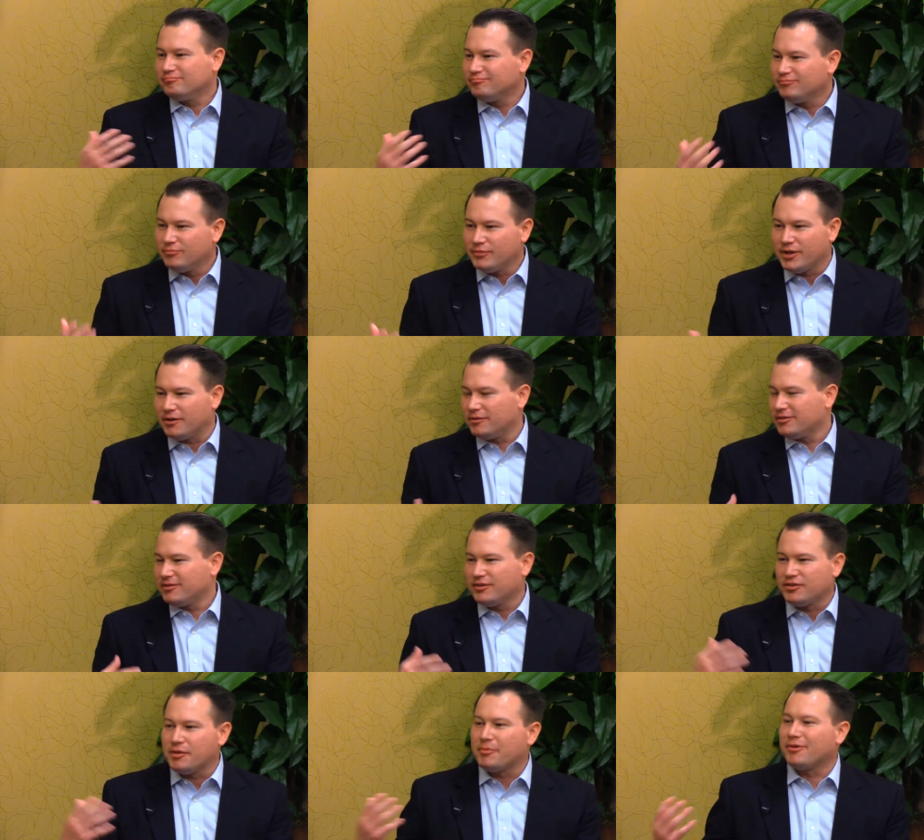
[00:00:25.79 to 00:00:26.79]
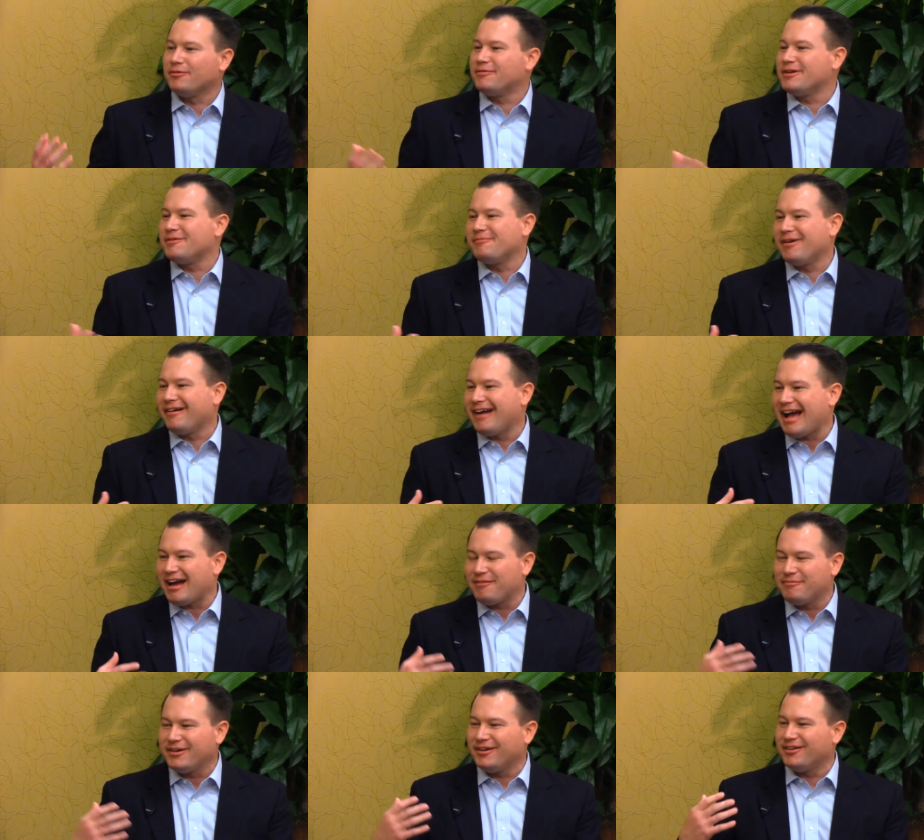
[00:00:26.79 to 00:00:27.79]
you know, the typical VMware
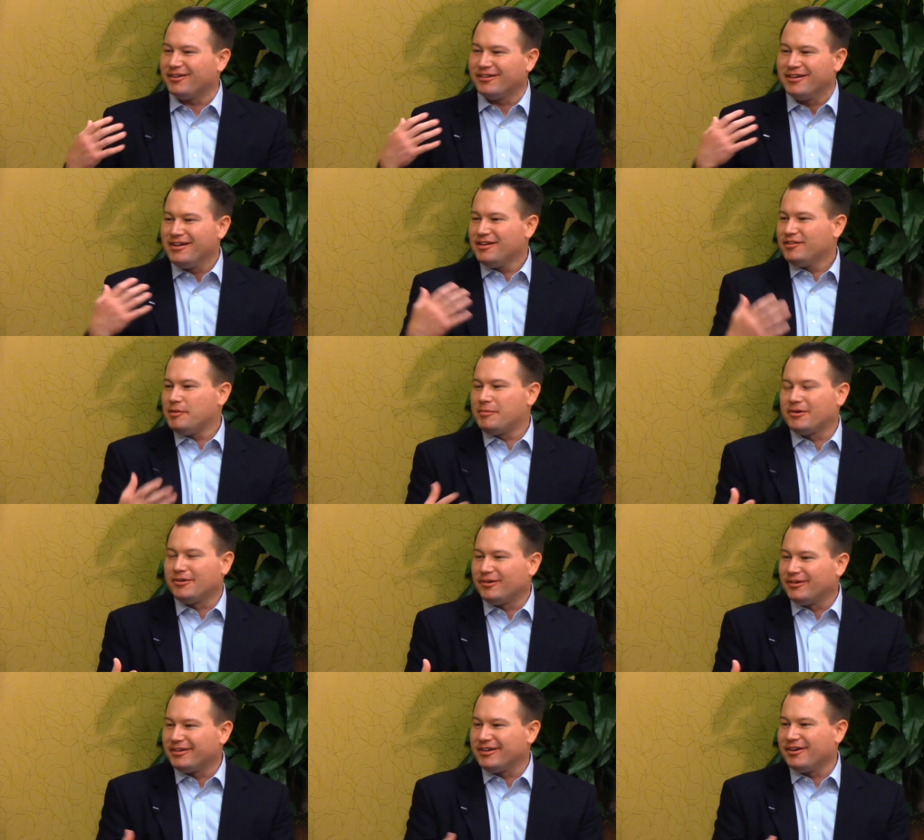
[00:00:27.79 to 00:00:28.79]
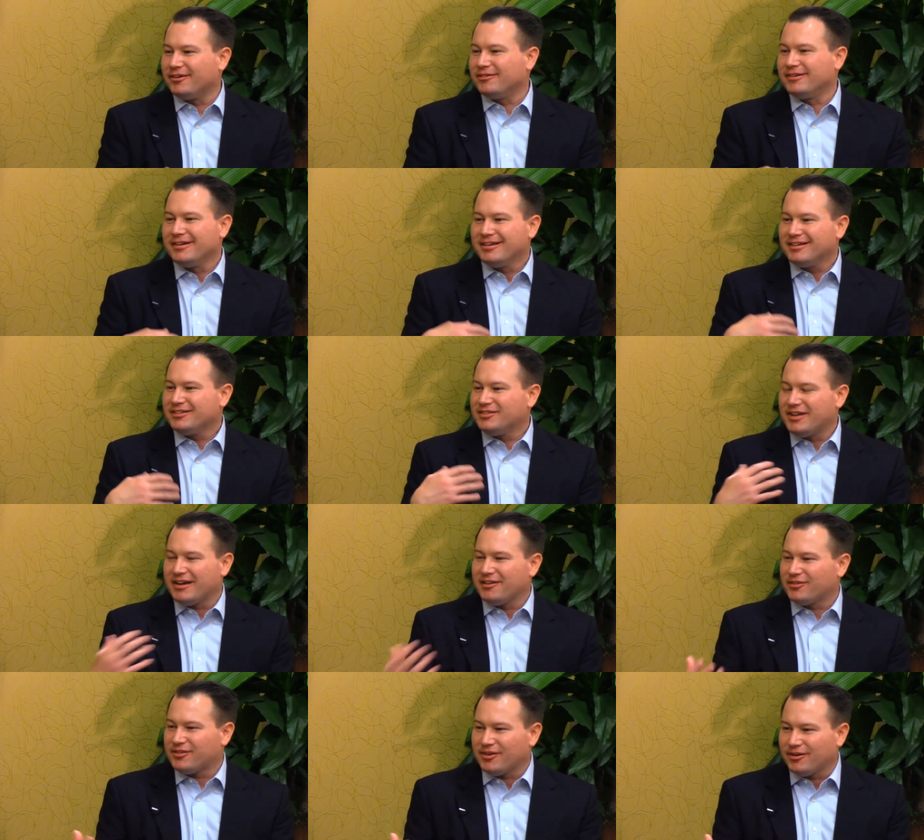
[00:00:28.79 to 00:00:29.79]
admin or typical, you know,
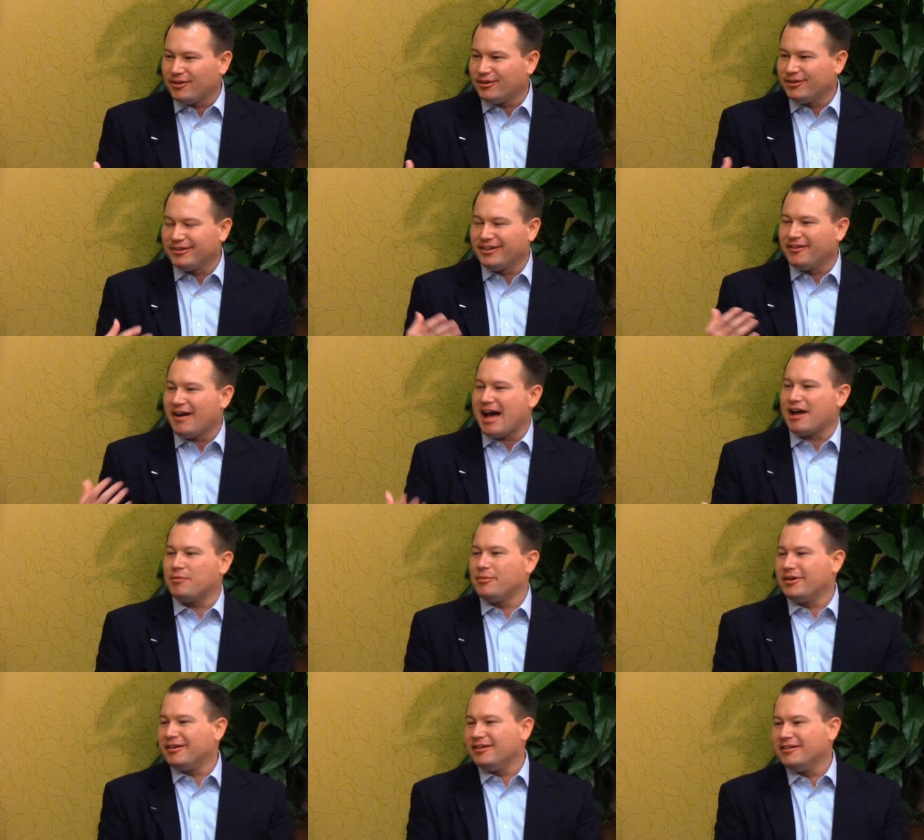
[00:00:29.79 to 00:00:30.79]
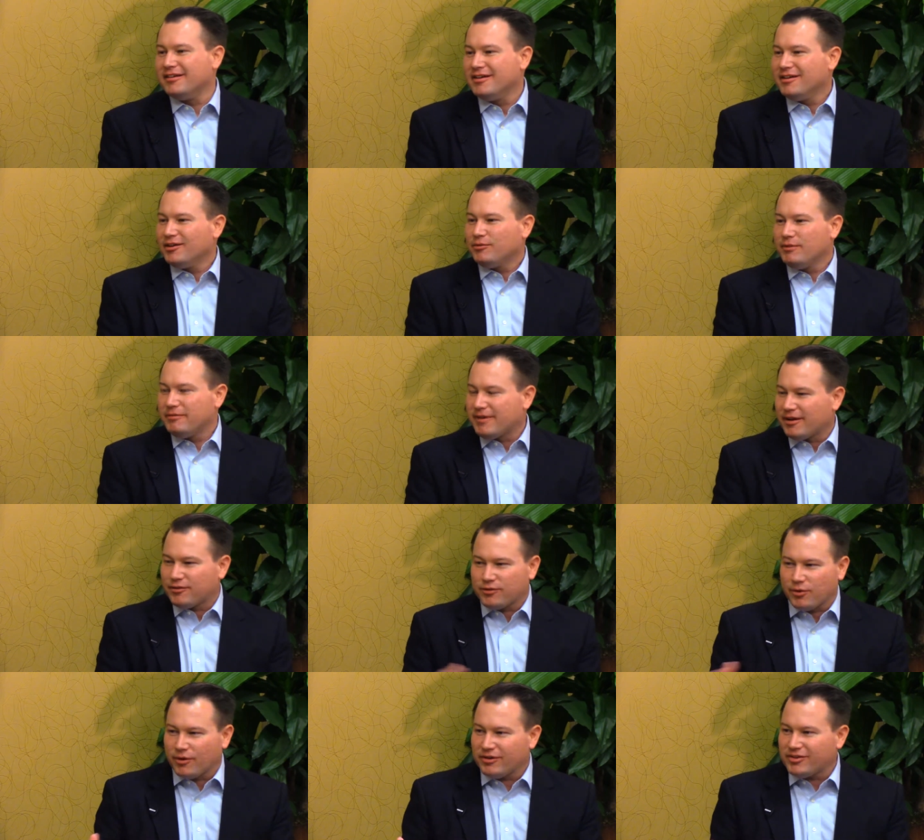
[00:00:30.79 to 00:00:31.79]
data center, you know, admin, we've got
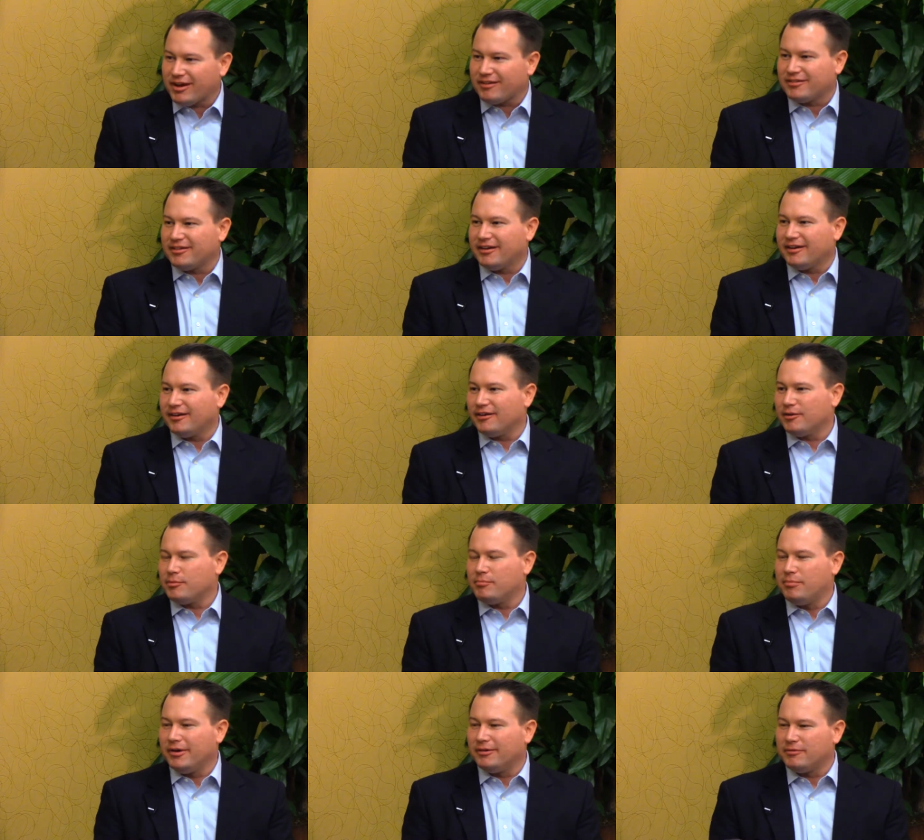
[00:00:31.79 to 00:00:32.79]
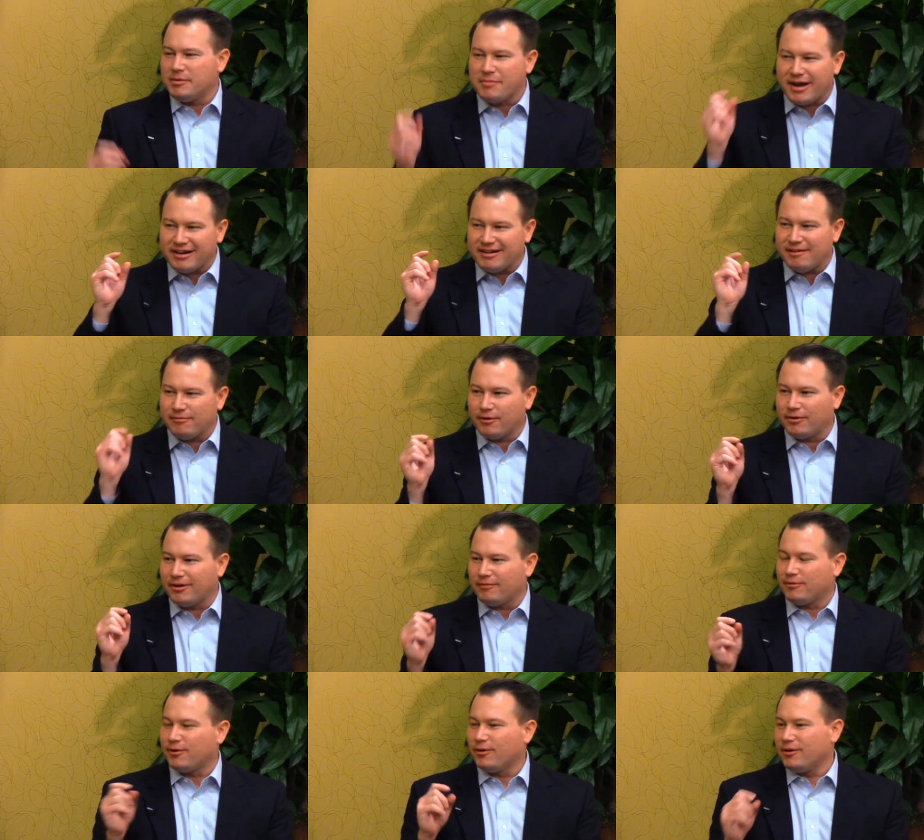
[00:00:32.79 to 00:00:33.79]
storage out there, but we might never
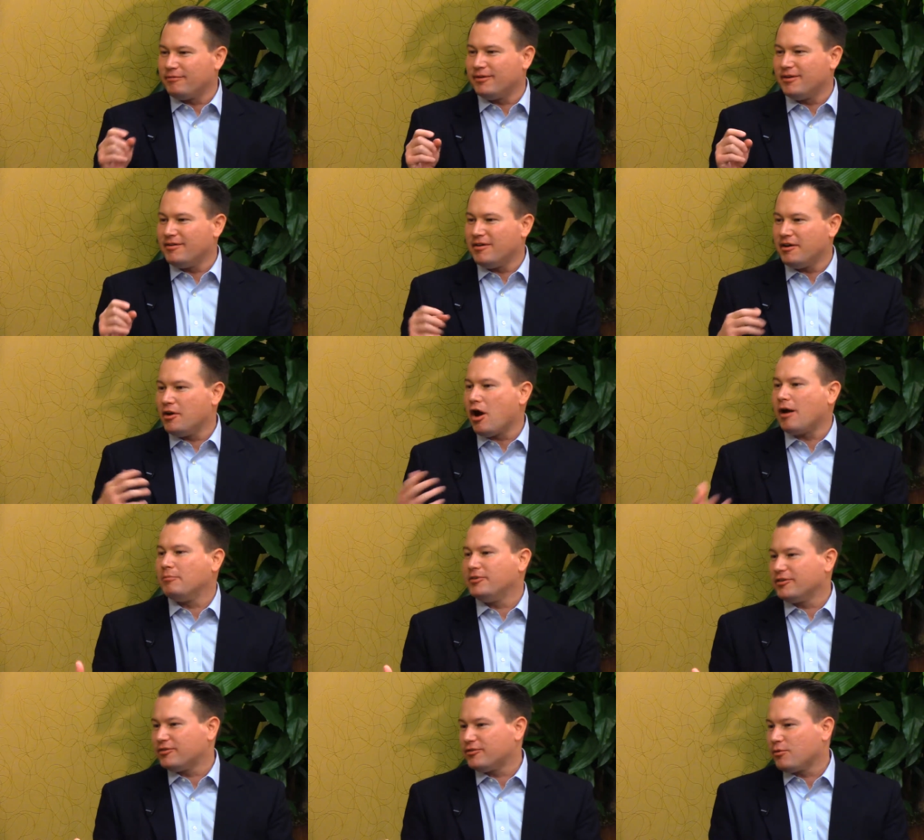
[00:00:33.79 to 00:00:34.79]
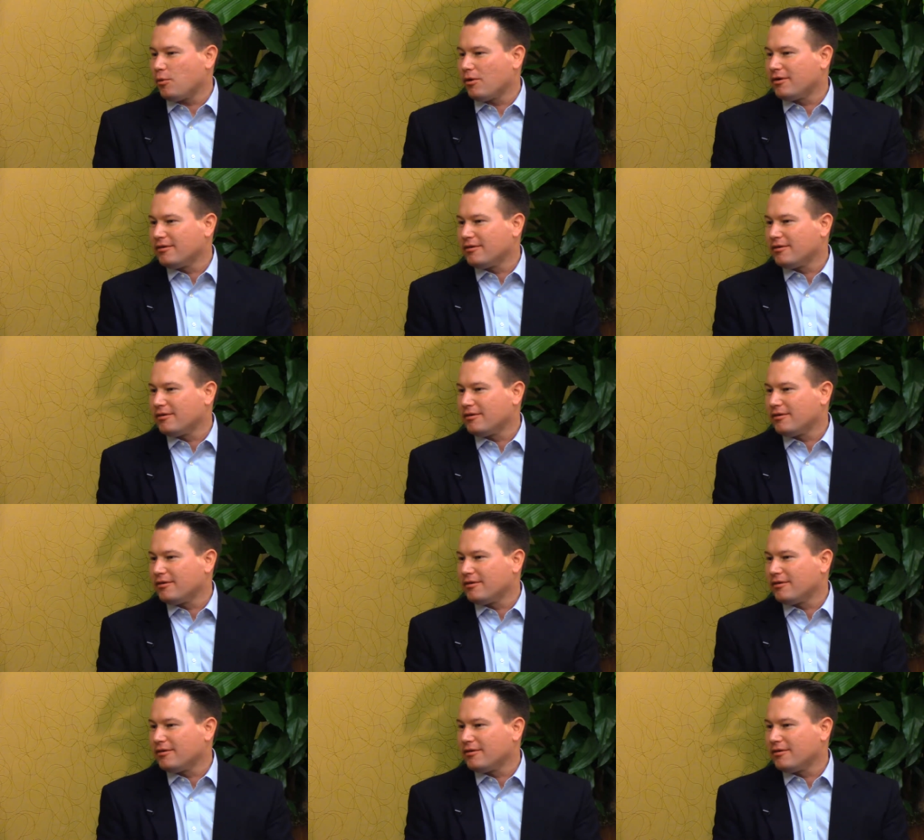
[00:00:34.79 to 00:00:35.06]
have heard of an, an object store.